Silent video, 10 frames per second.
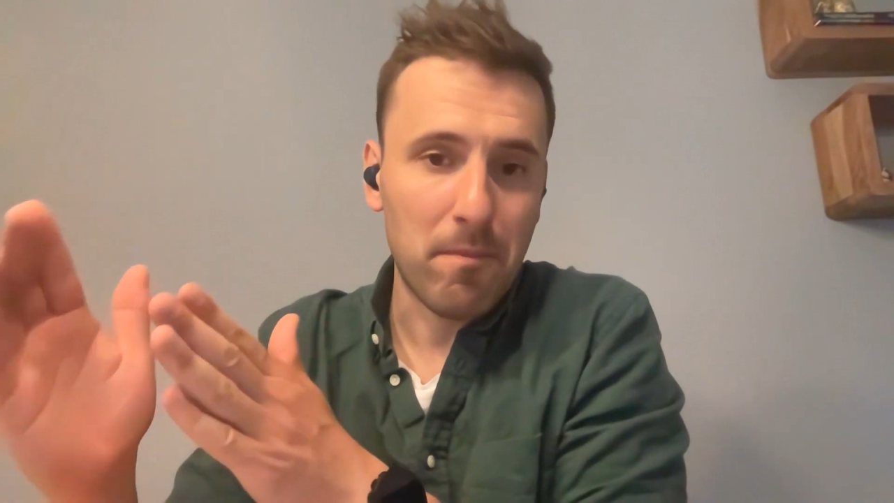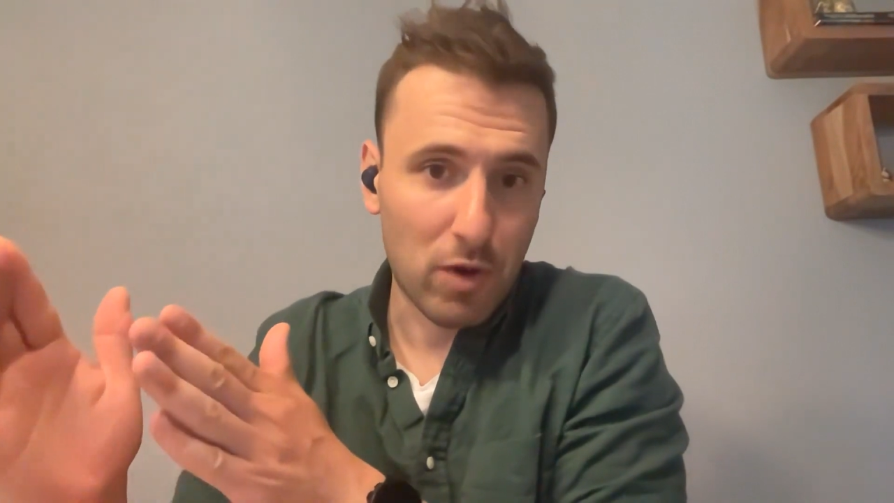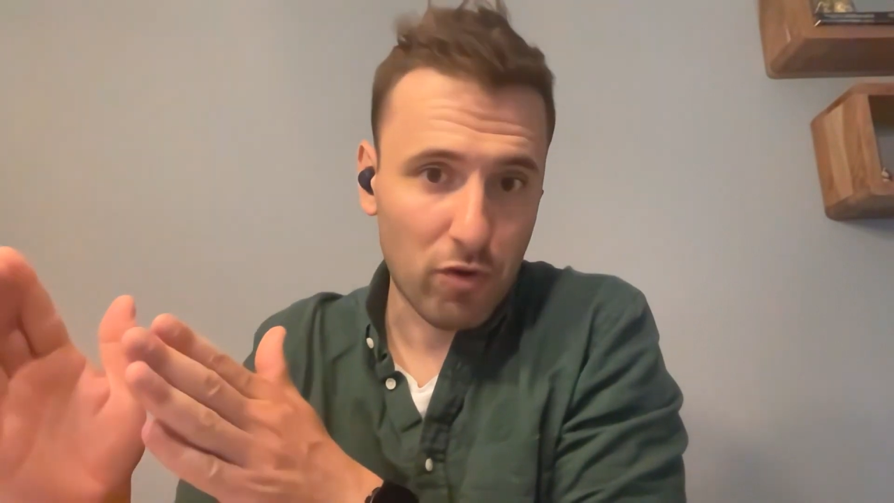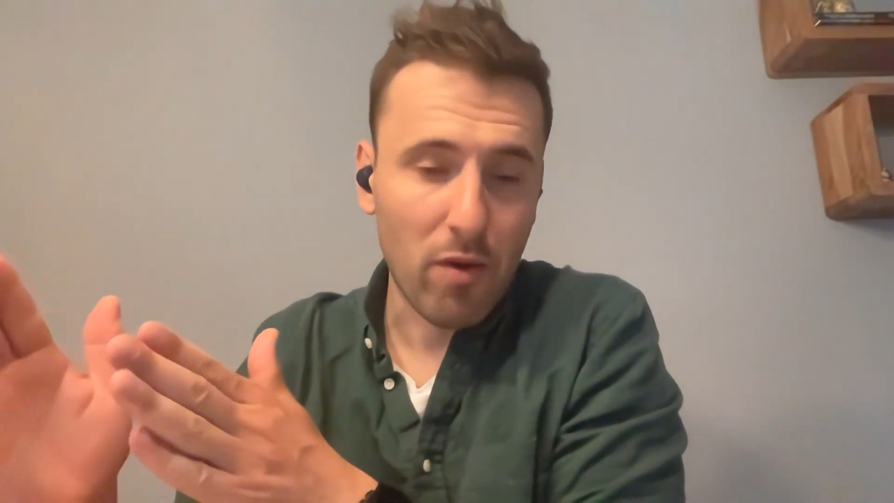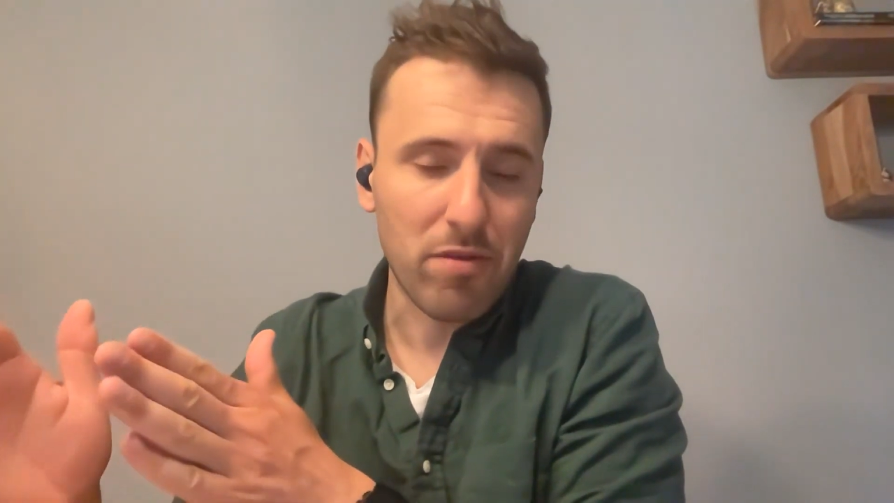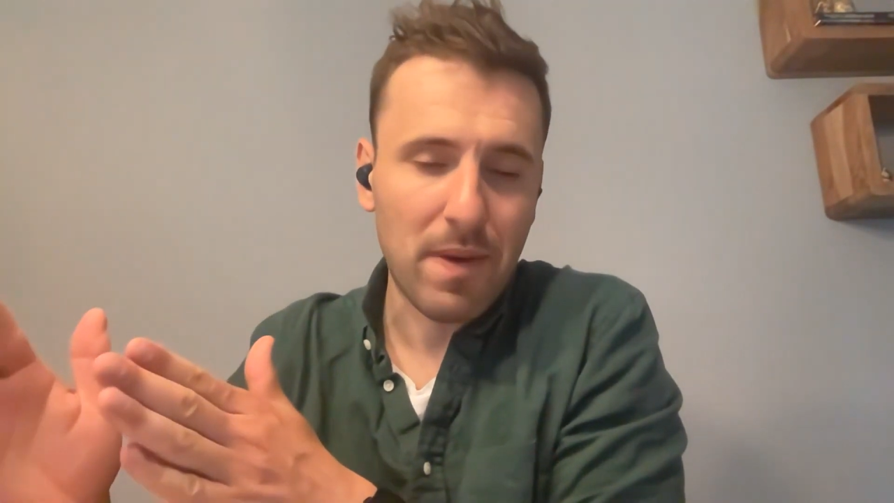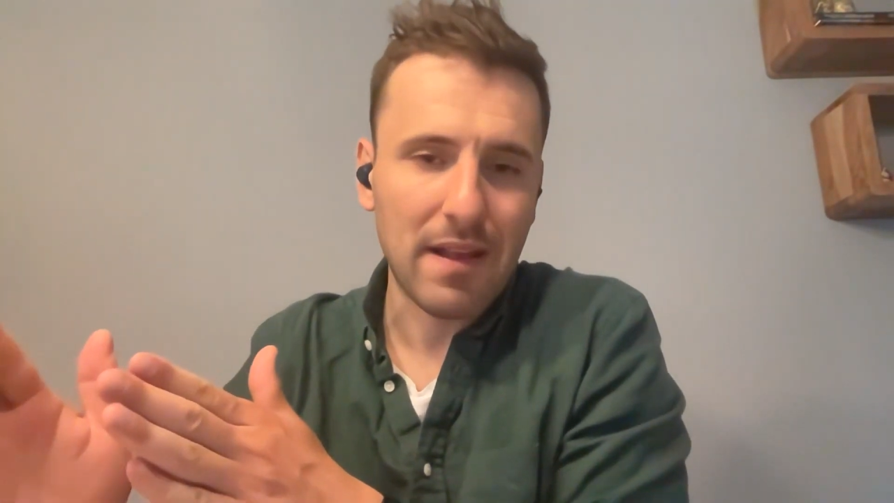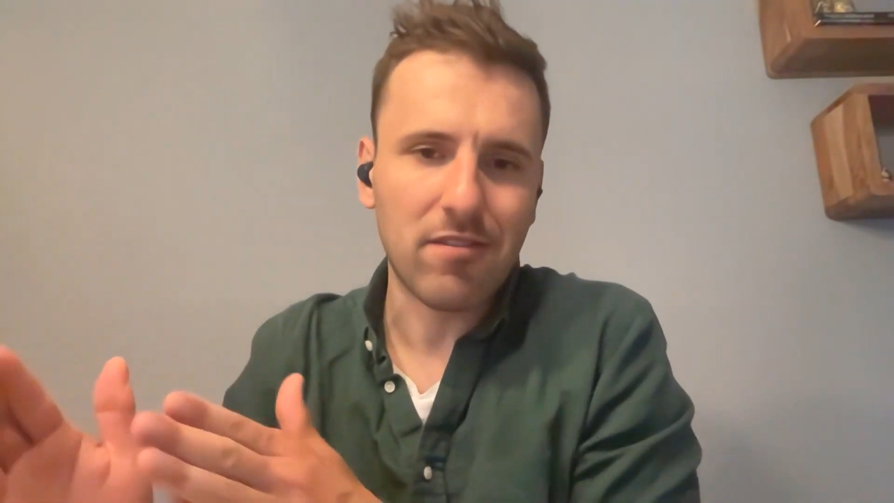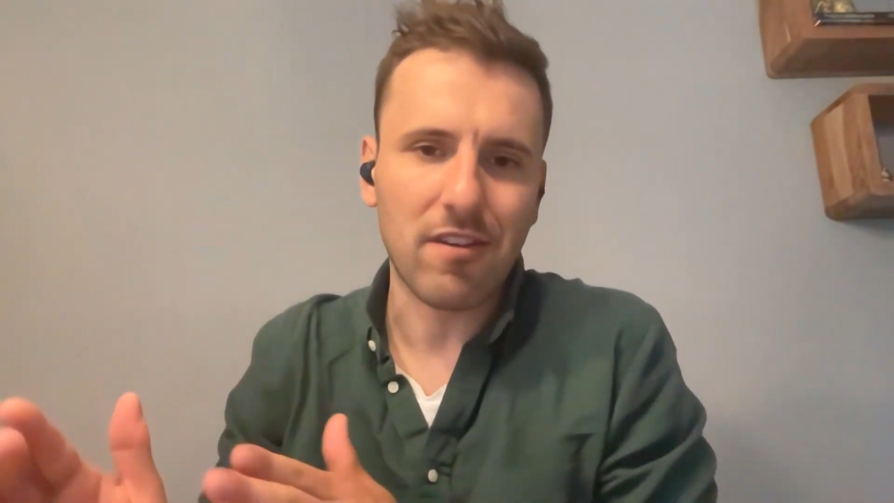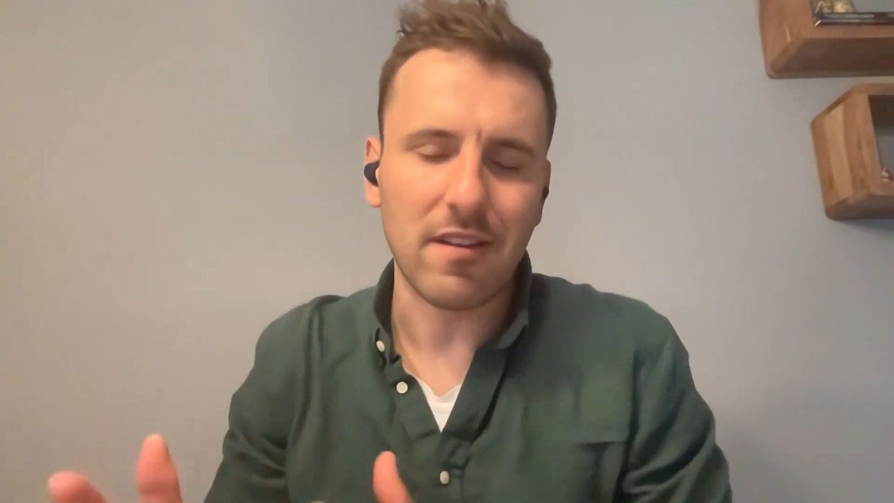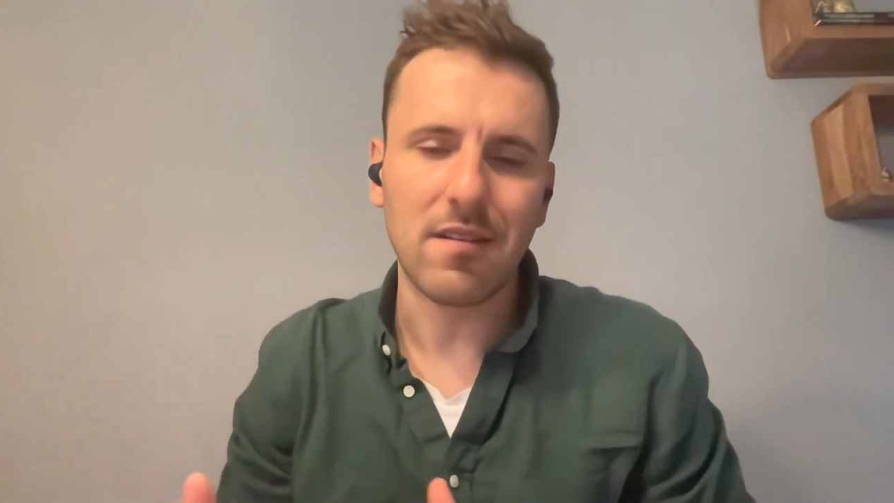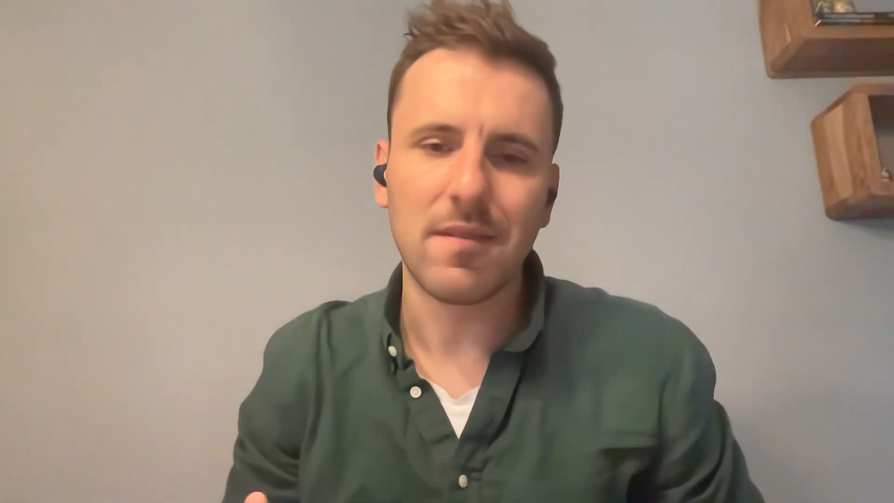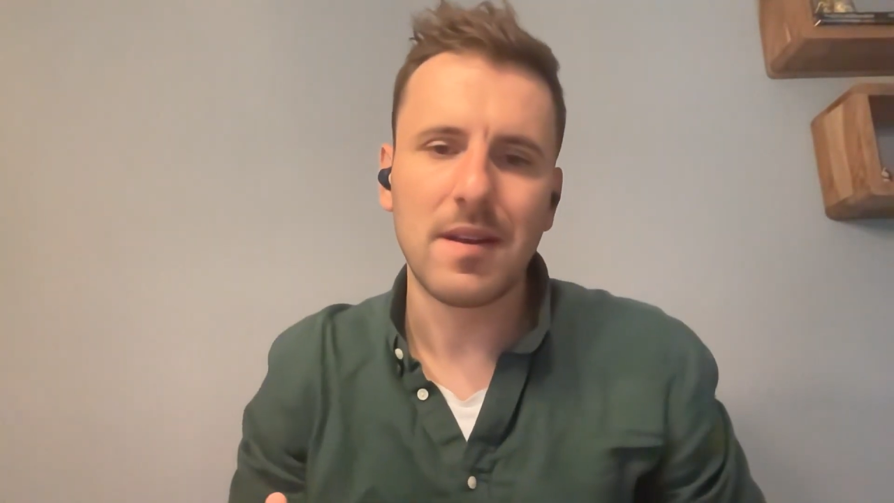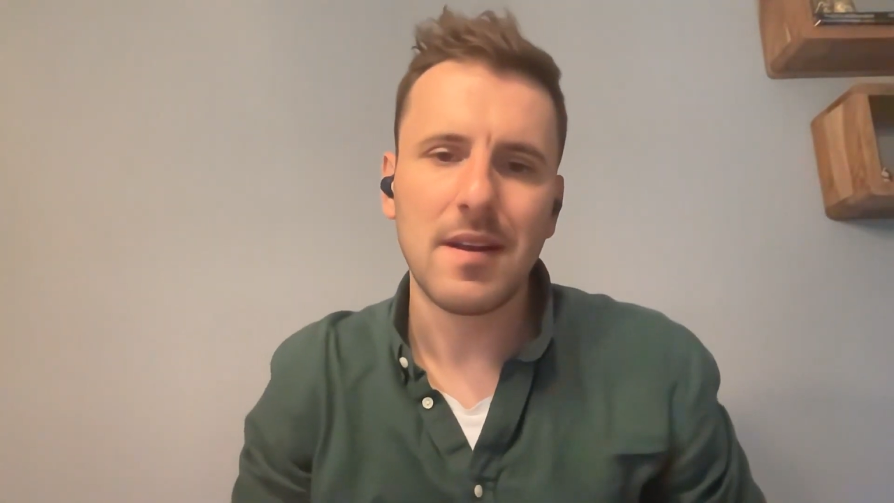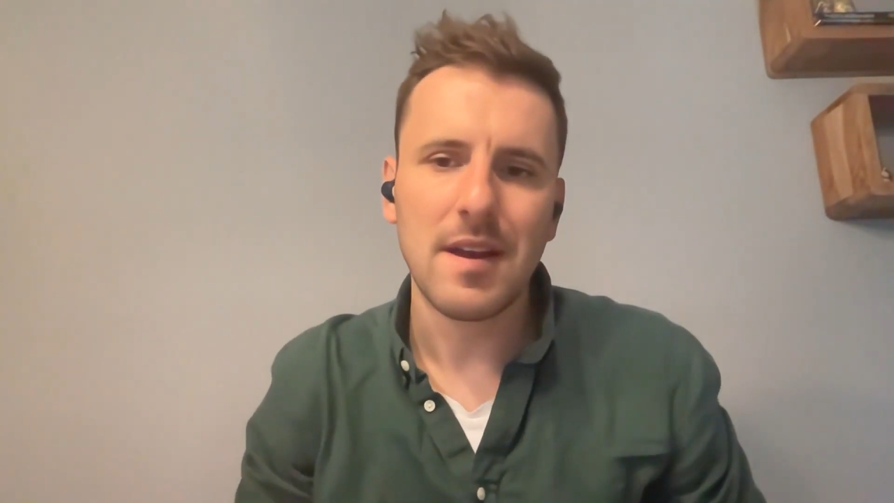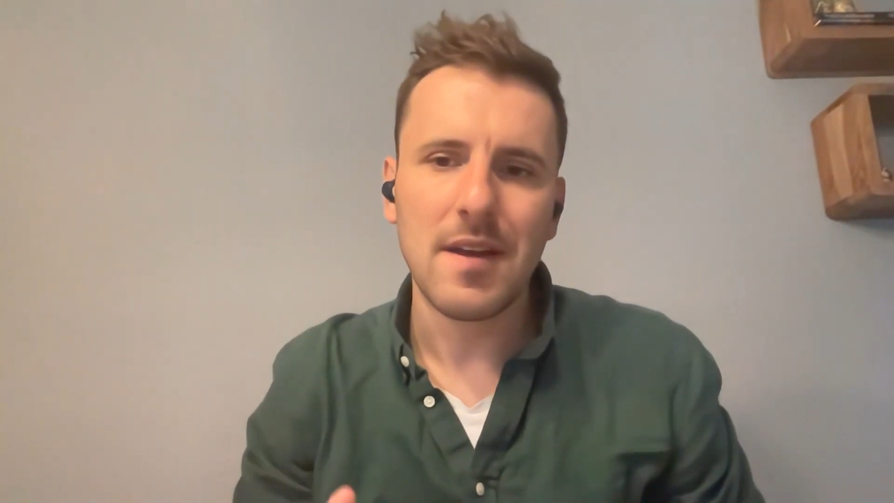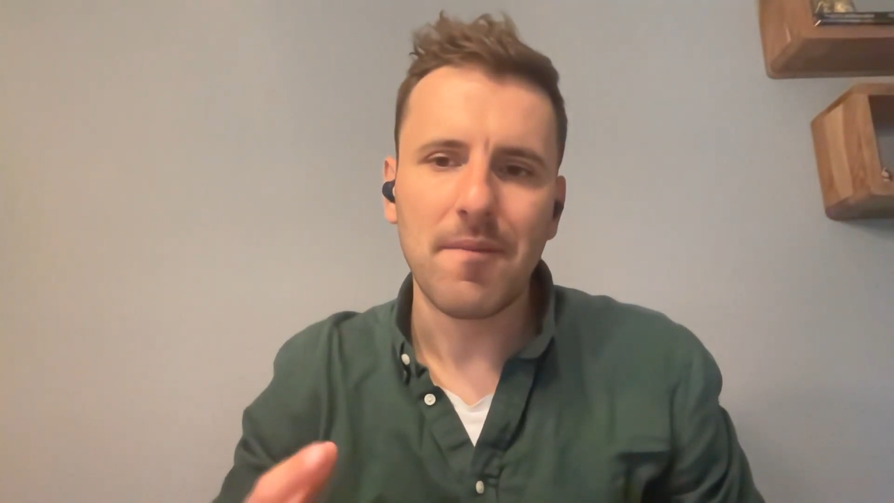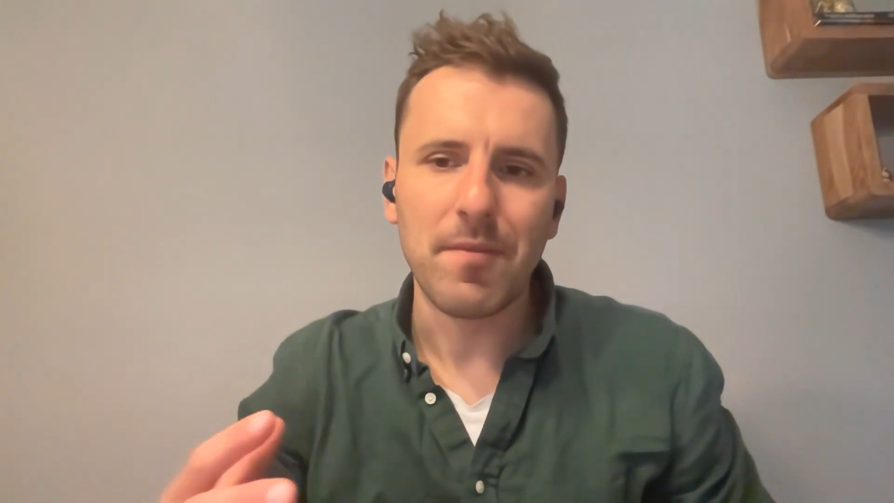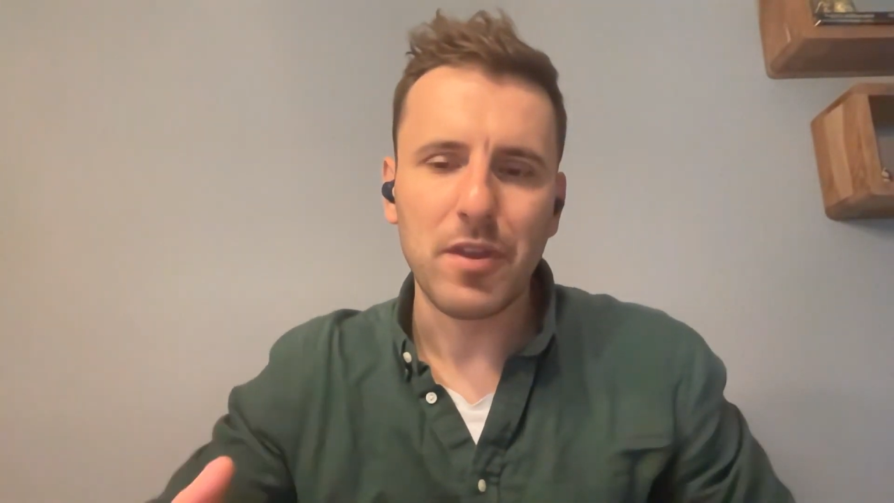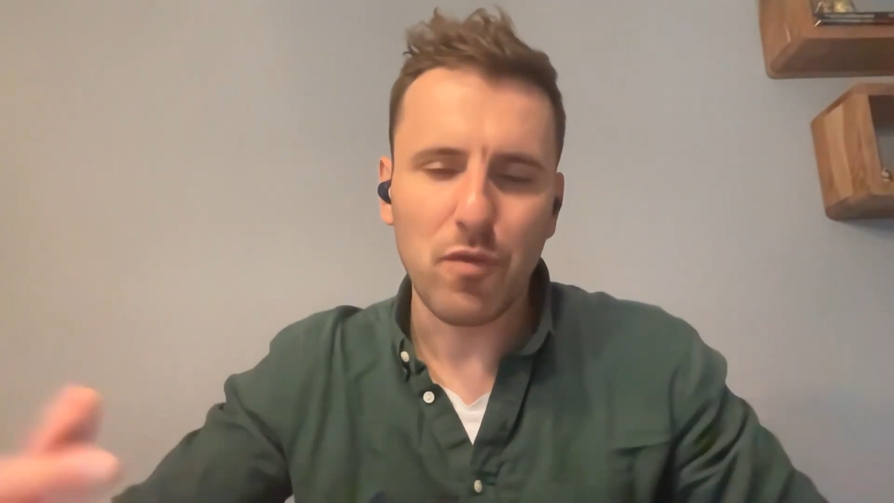growth mindset,
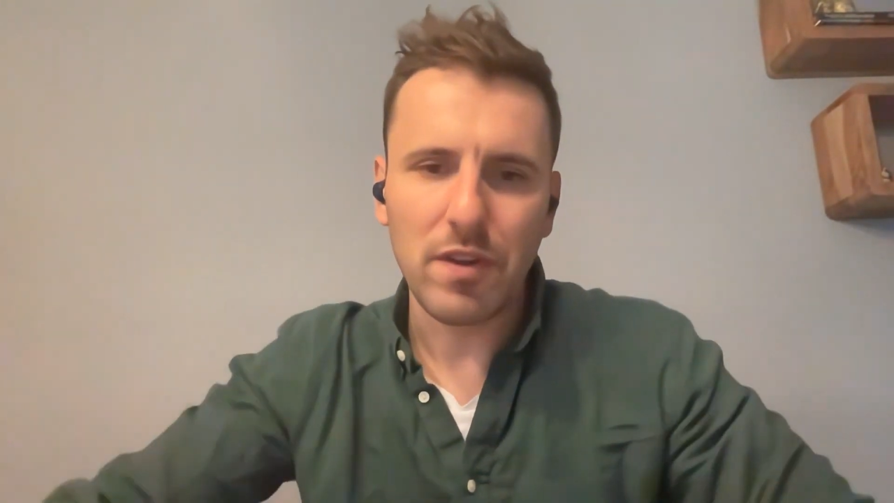you will